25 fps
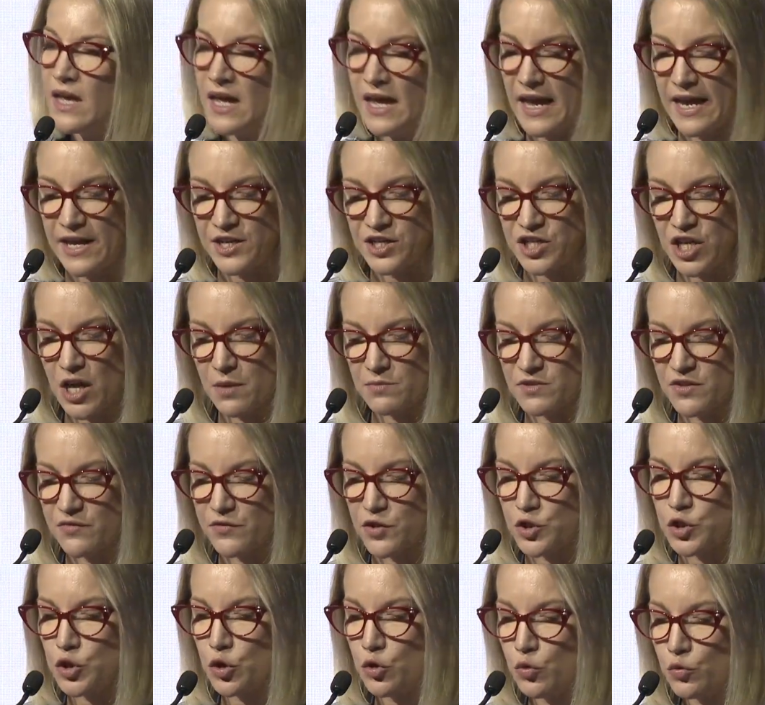In terms of
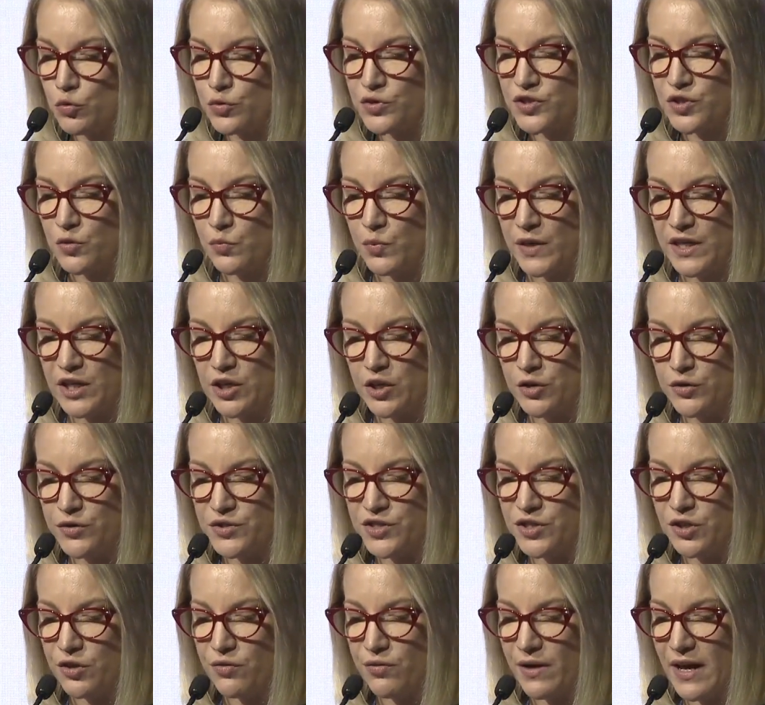the tools that we
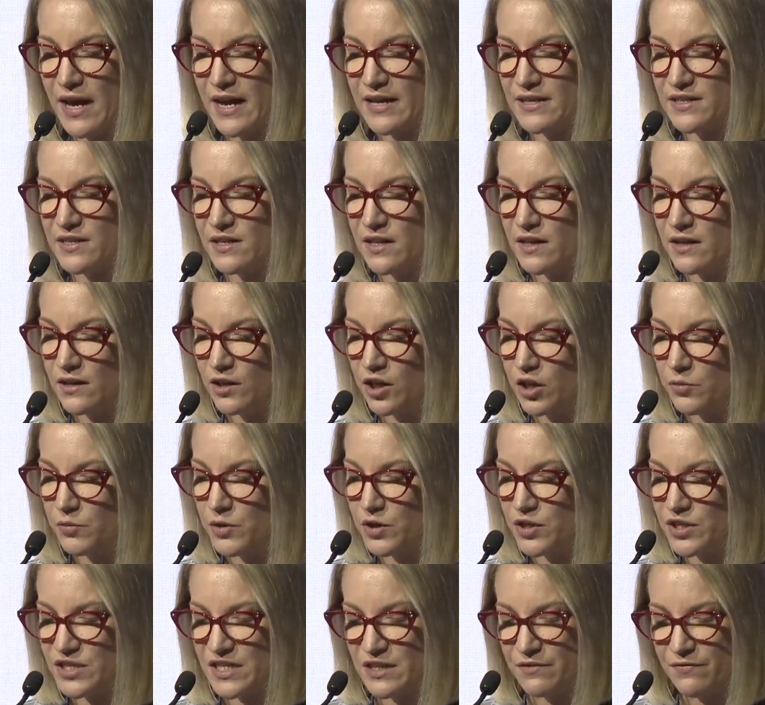use to create
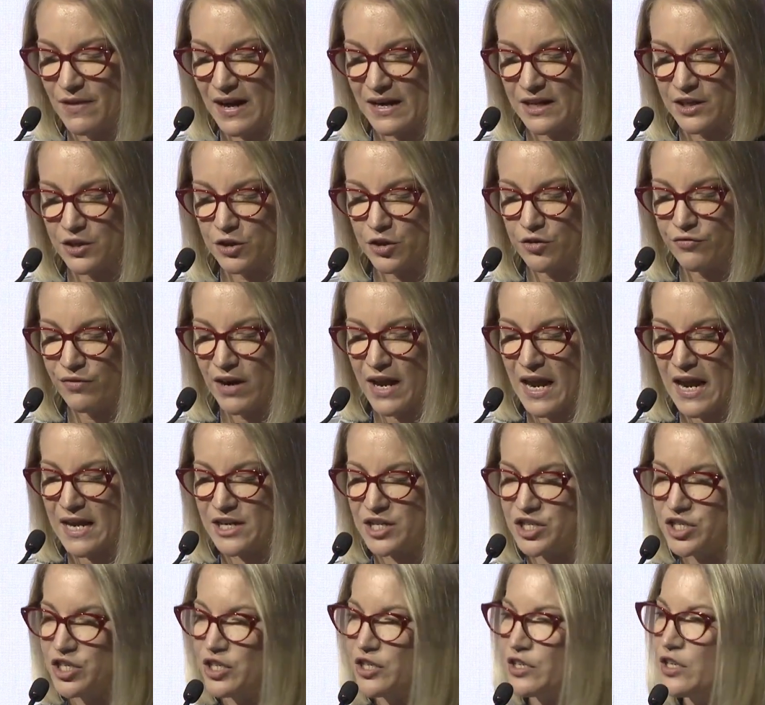community value
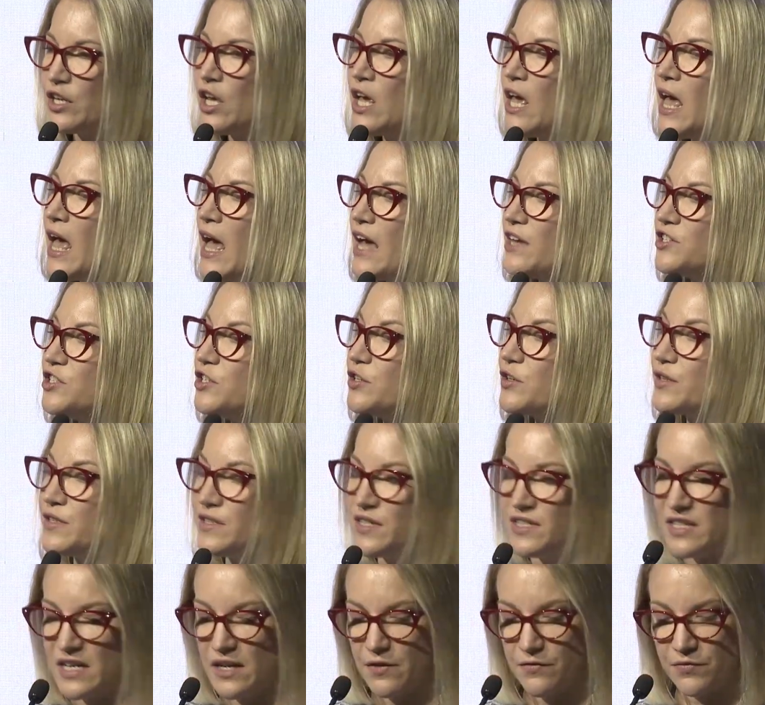creation, as you can
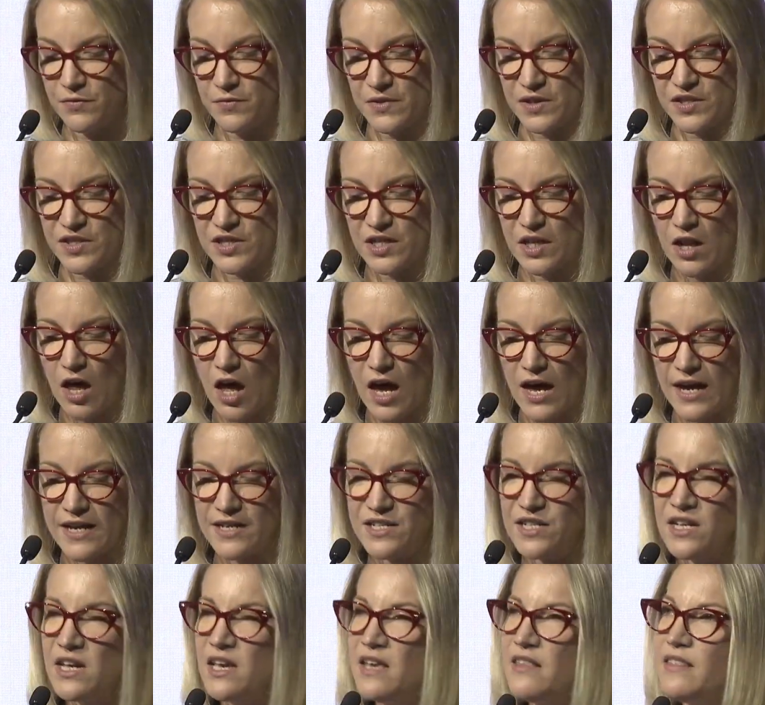see from the
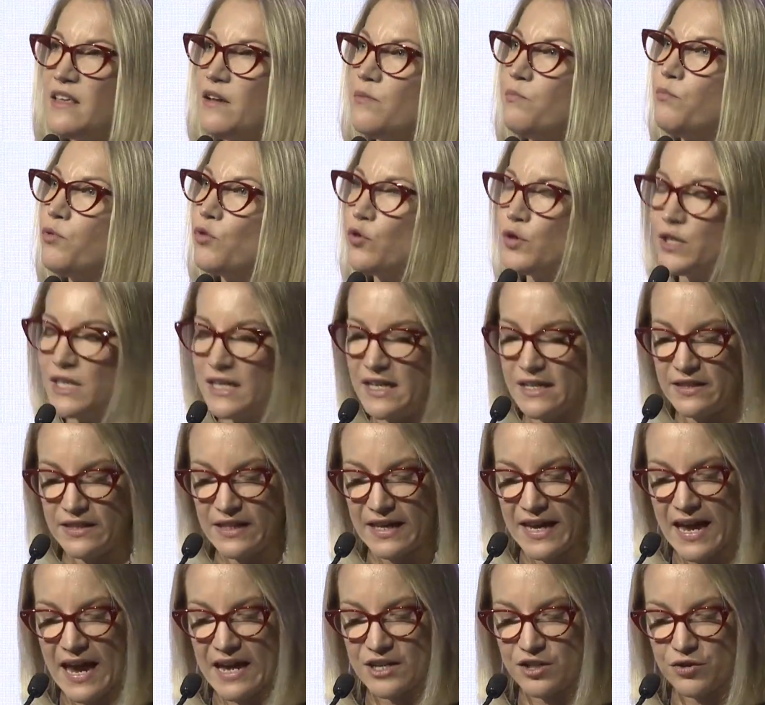slide, they're broadly in the
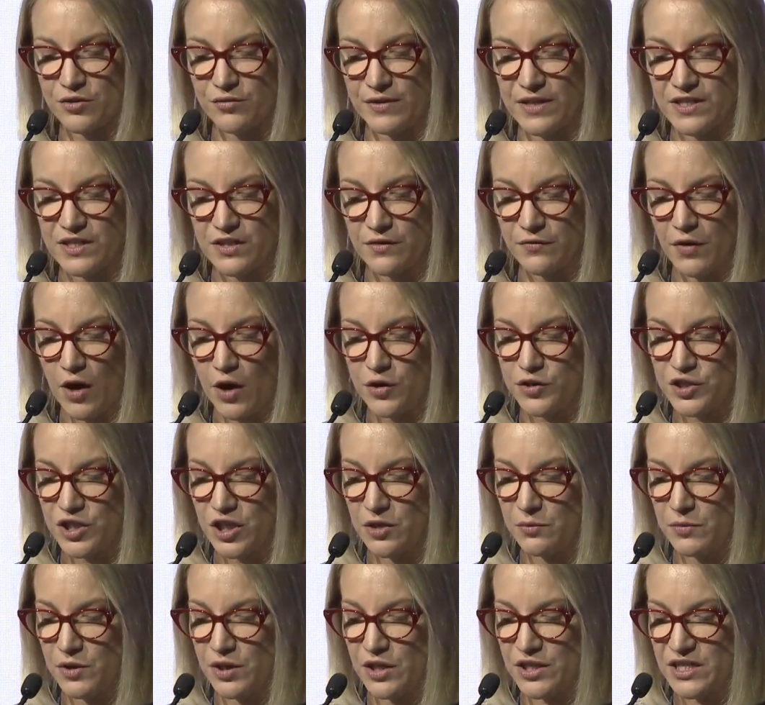categories of host
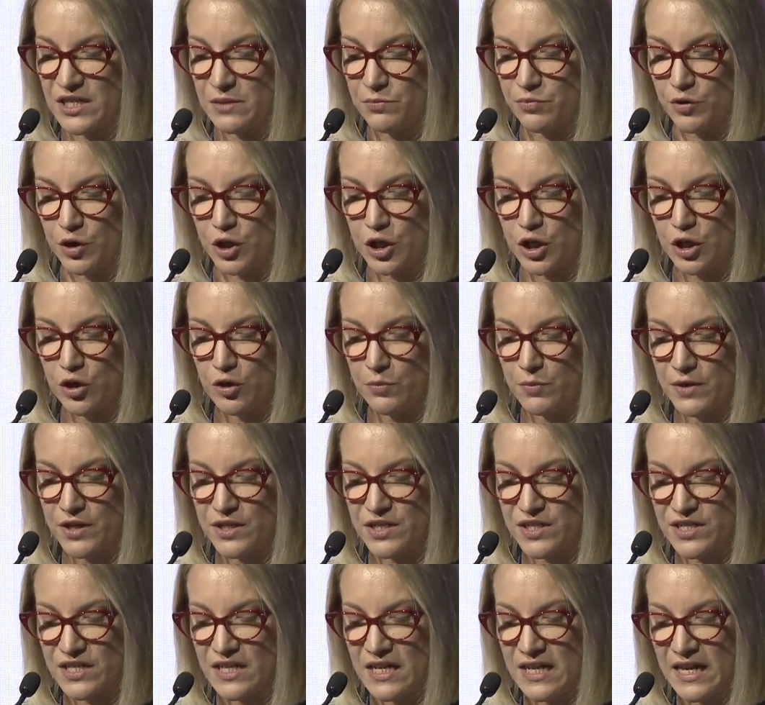community
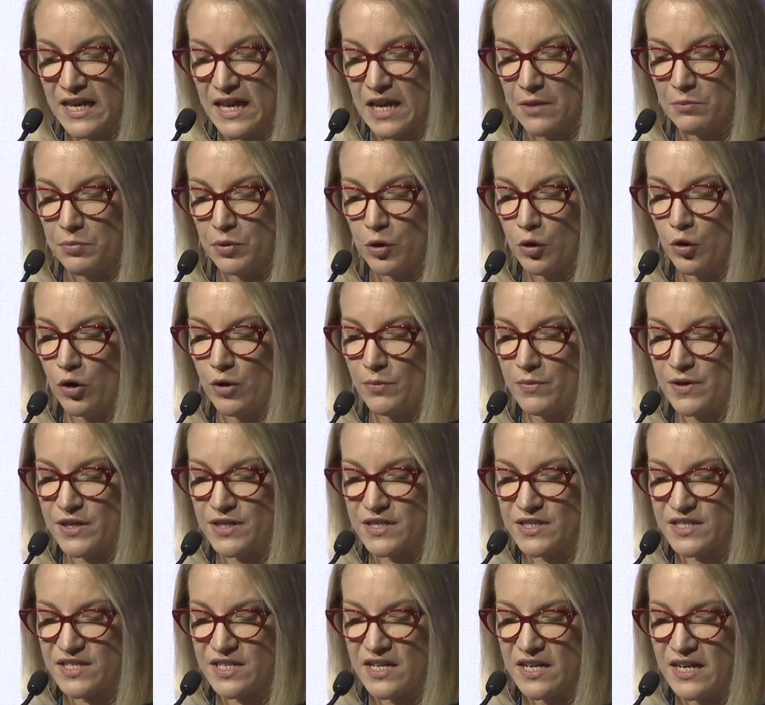procurement,
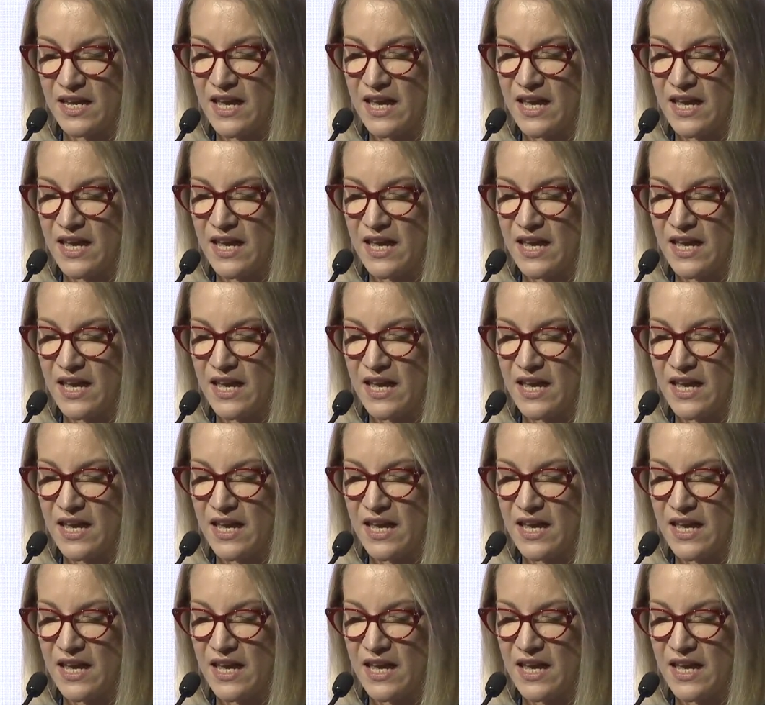employment,